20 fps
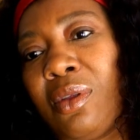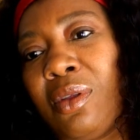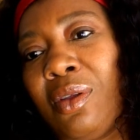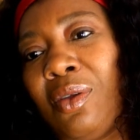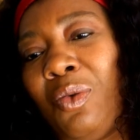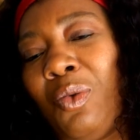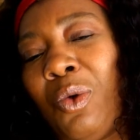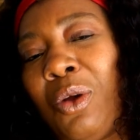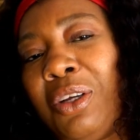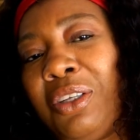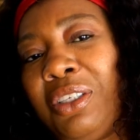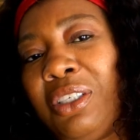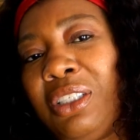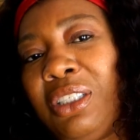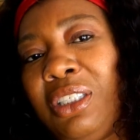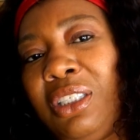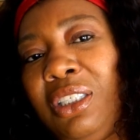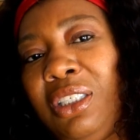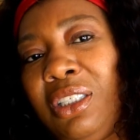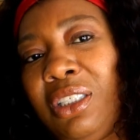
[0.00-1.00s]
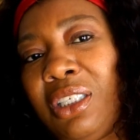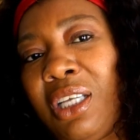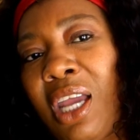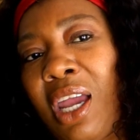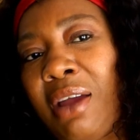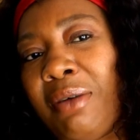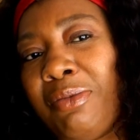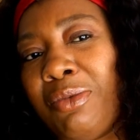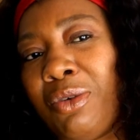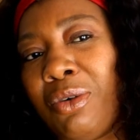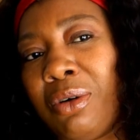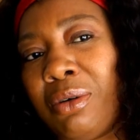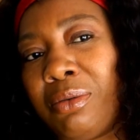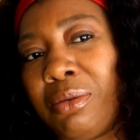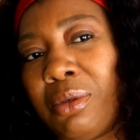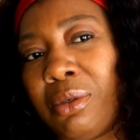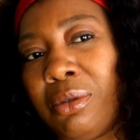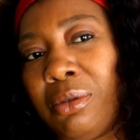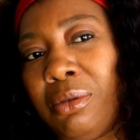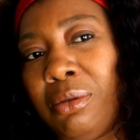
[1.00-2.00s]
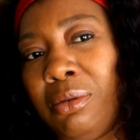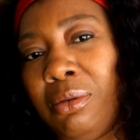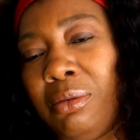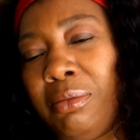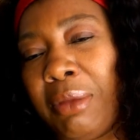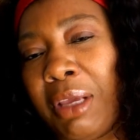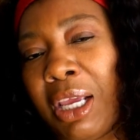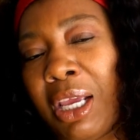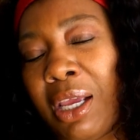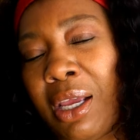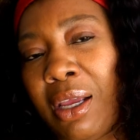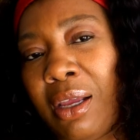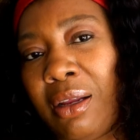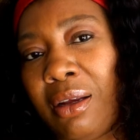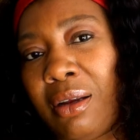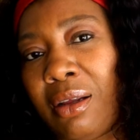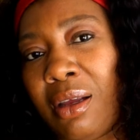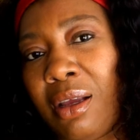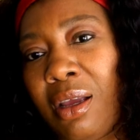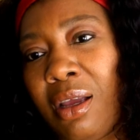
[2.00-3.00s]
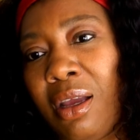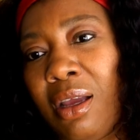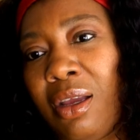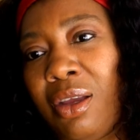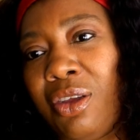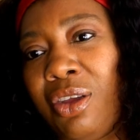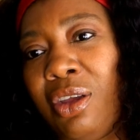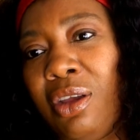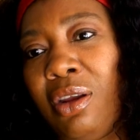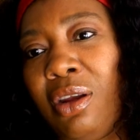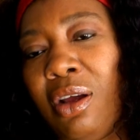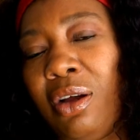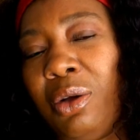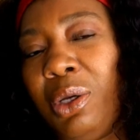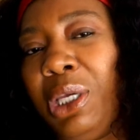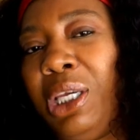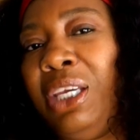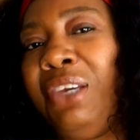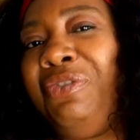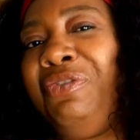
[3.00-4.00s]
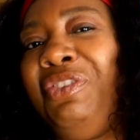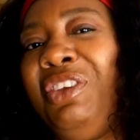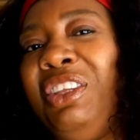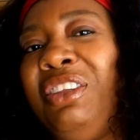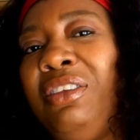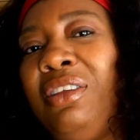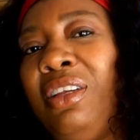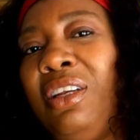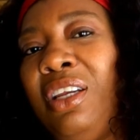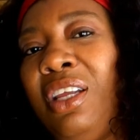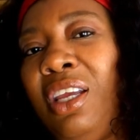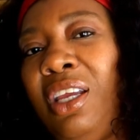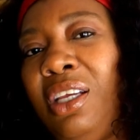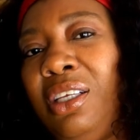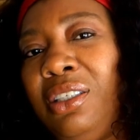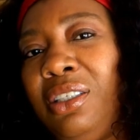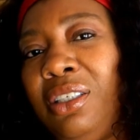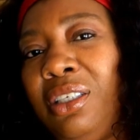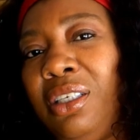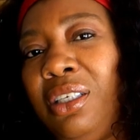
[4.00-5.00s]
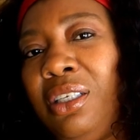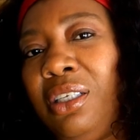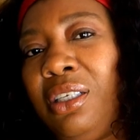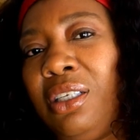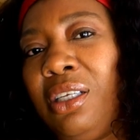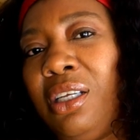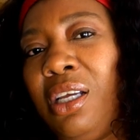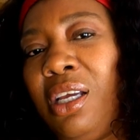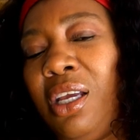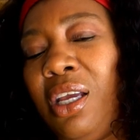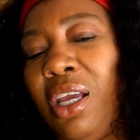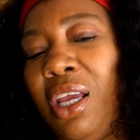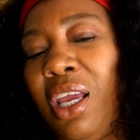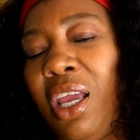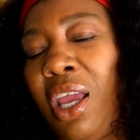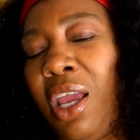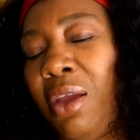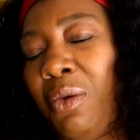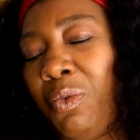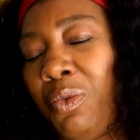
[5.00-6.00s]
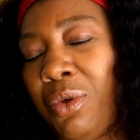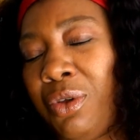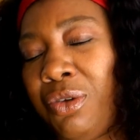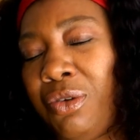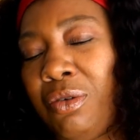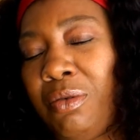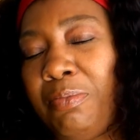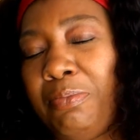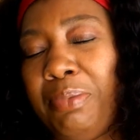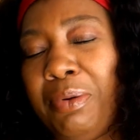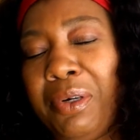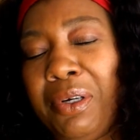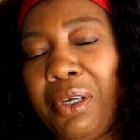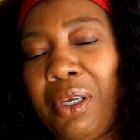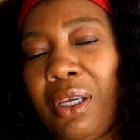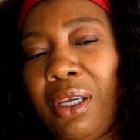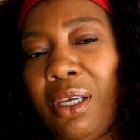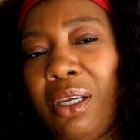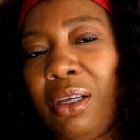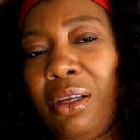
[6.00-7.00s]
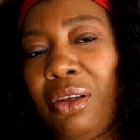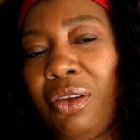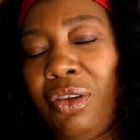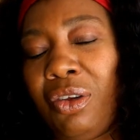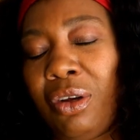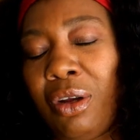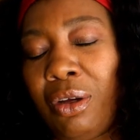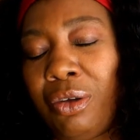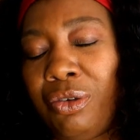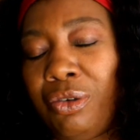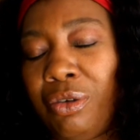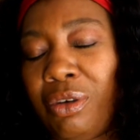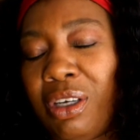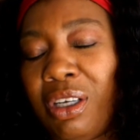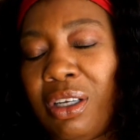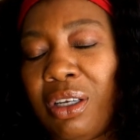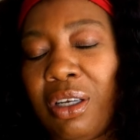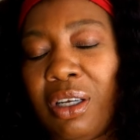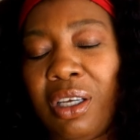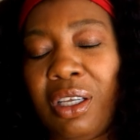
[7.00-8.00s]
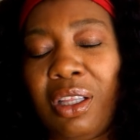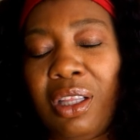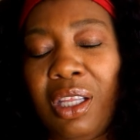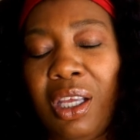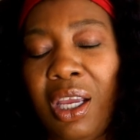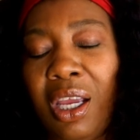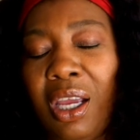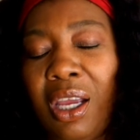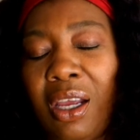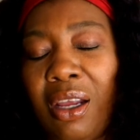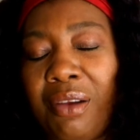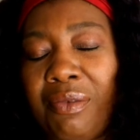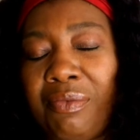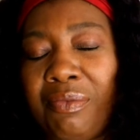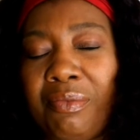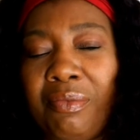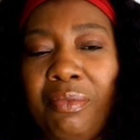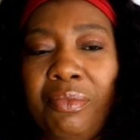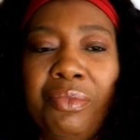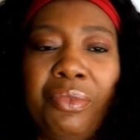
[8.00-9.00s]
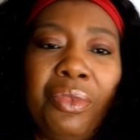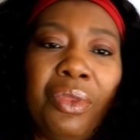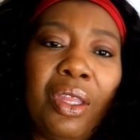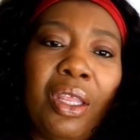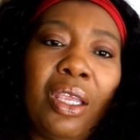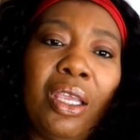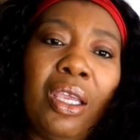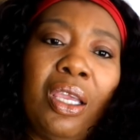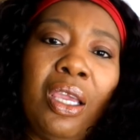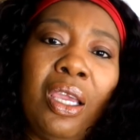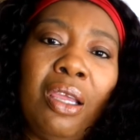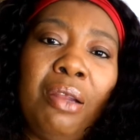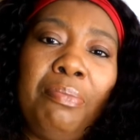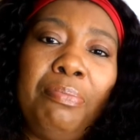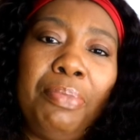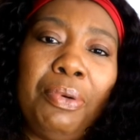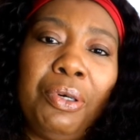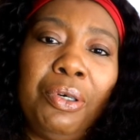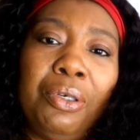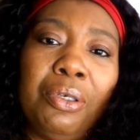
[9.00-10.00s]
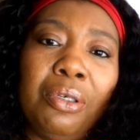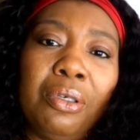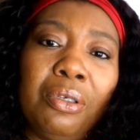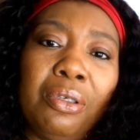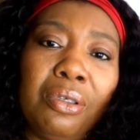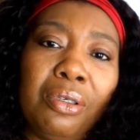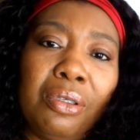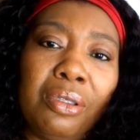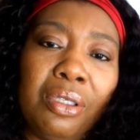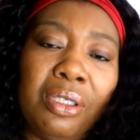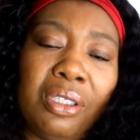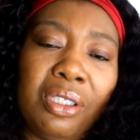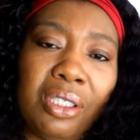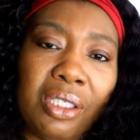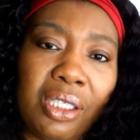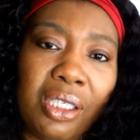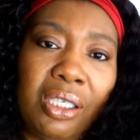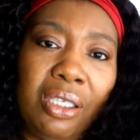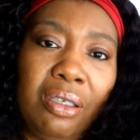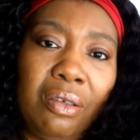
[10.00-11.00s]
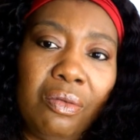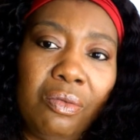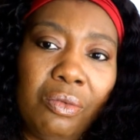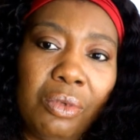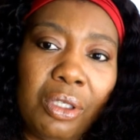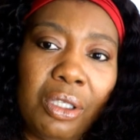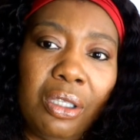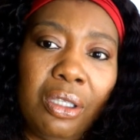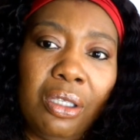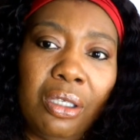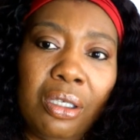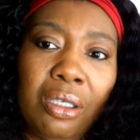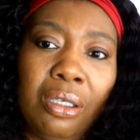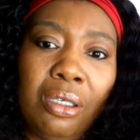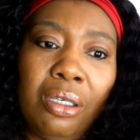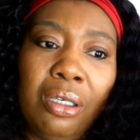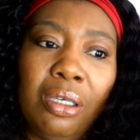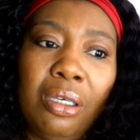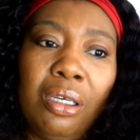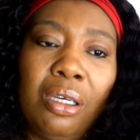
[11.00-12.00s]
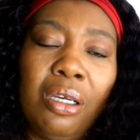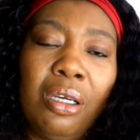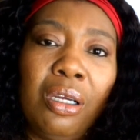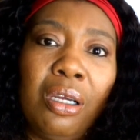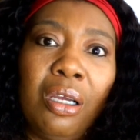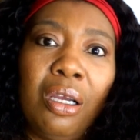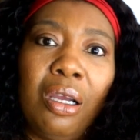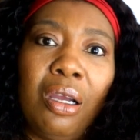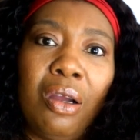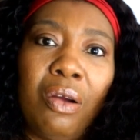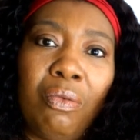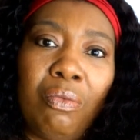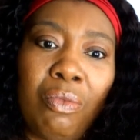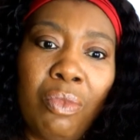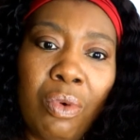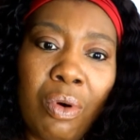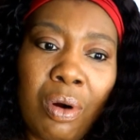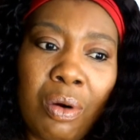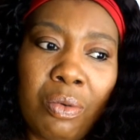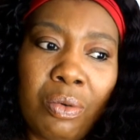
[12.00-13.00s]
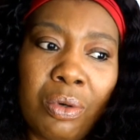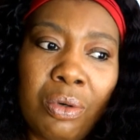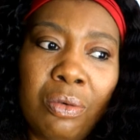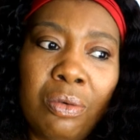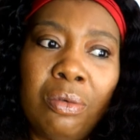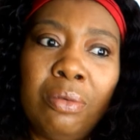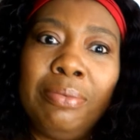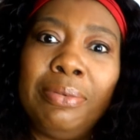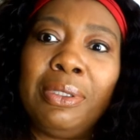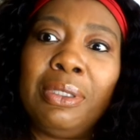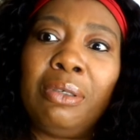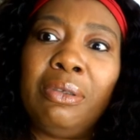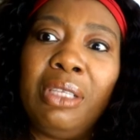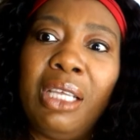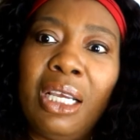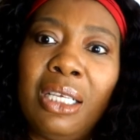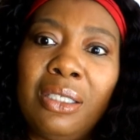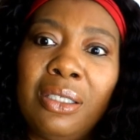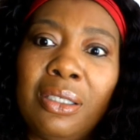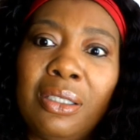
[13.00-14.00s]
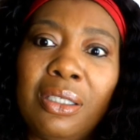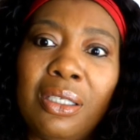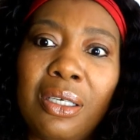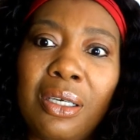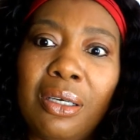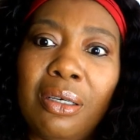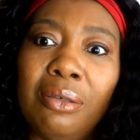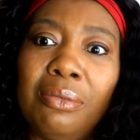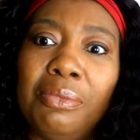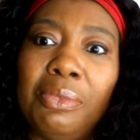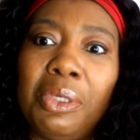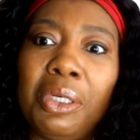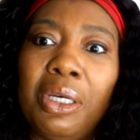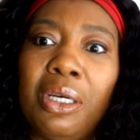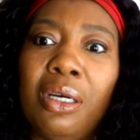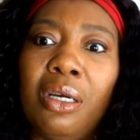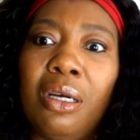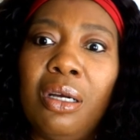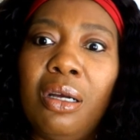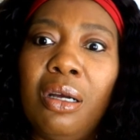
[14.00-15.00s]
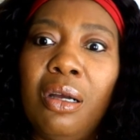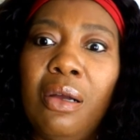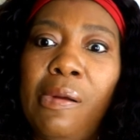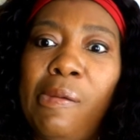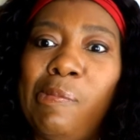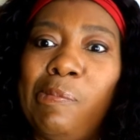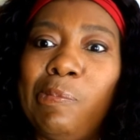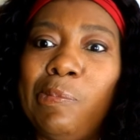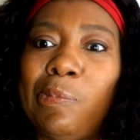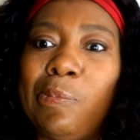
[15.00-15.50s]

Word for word: where the seats got more room at. You know, if it's an exit. And when you booking, you know, you can look at that and book the seat with the more room. So that's a tip. Um,